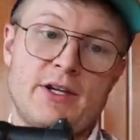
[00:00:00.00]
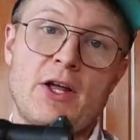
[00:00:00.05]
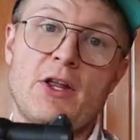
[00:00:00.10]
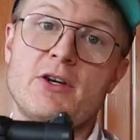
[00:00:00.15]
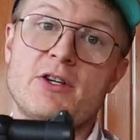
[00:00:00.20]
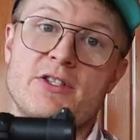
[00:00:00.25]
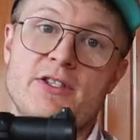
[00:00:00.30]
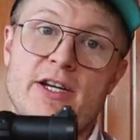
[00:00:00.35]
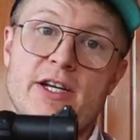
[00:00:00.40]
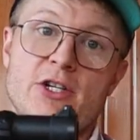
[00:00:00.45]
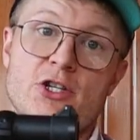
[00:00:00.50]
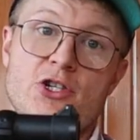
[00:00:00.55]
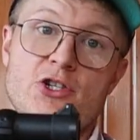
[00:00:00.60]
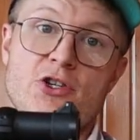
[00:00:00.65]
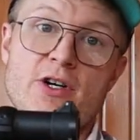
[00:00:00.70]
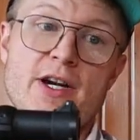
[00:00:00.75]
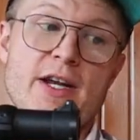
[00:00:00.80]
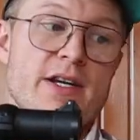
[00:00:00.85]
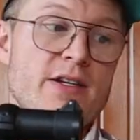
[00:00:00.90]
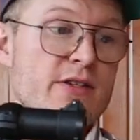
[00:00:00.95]
another set of
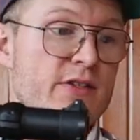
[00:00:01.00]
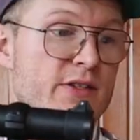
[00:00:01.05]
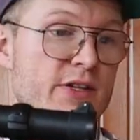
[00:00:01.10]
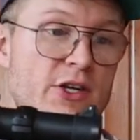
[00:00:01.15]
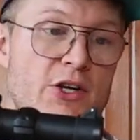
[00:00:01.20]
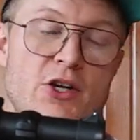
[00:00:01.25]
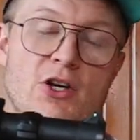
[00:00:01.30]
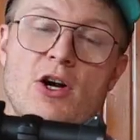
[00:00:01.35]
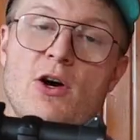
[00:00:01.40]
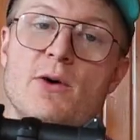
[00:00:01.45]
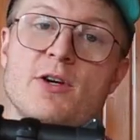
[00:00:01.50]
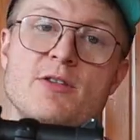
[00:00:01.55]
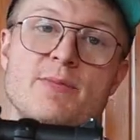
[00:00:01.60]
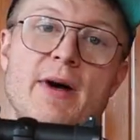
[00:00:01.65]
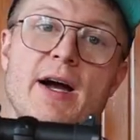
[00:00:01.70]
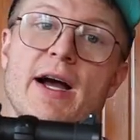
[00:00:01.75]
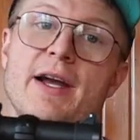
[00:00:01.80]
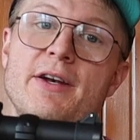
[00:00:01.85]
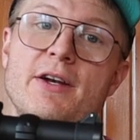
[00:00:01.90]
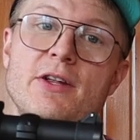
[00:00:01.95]
strings and you can always
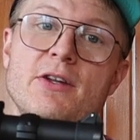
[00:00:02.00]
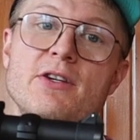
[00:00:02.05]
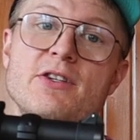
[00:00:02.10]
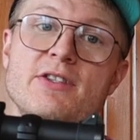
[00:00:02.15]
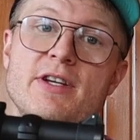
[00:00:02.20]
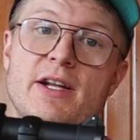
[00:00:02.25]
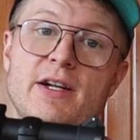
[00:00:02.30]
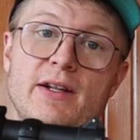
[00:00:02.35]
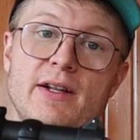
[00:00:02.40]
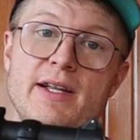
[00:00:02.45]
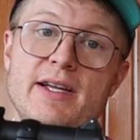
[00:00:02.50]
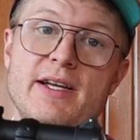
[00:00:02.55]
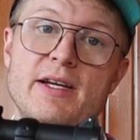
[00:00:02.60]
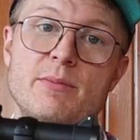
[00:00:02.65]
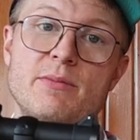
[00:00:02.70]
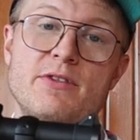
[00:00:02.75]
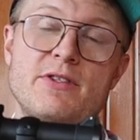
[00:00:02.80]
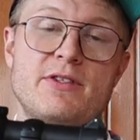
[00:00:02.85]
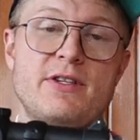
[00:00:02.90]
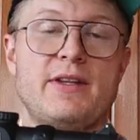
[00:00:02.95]
buy another set of
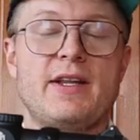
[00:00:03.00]
limbs.